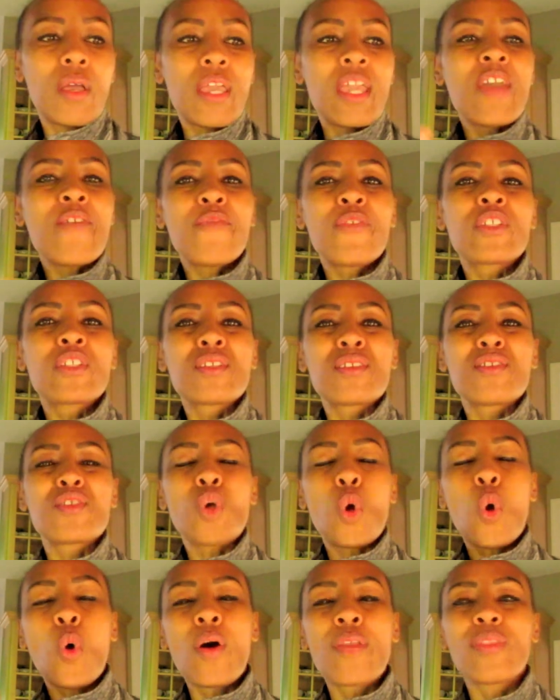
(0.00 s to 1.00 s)

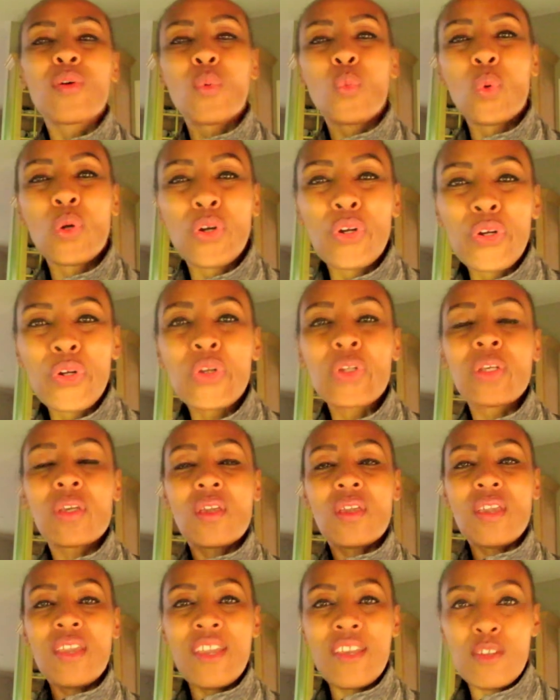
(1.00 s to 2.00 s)
emphasis on the word
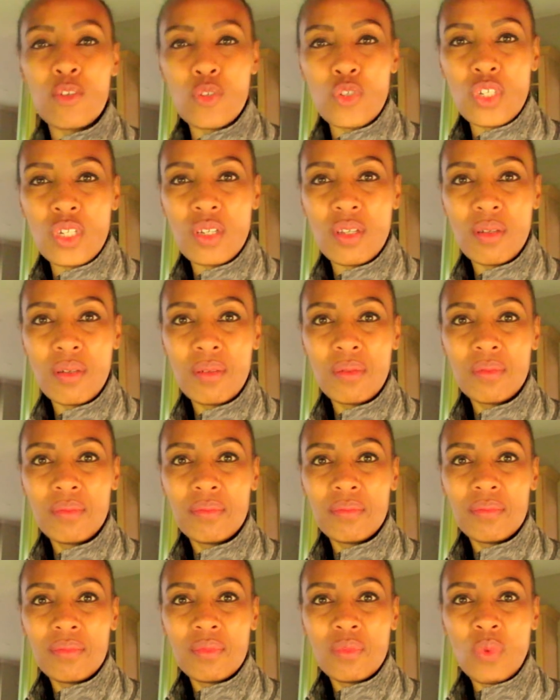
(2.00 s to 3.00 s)
energy,
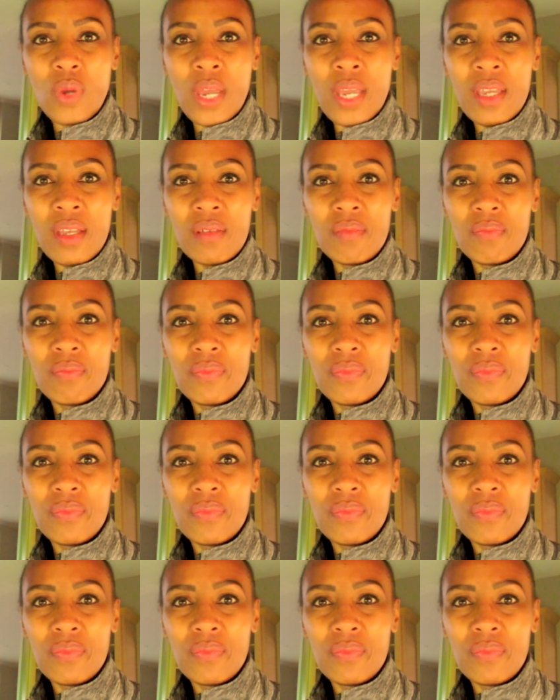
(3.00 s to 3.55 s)
right?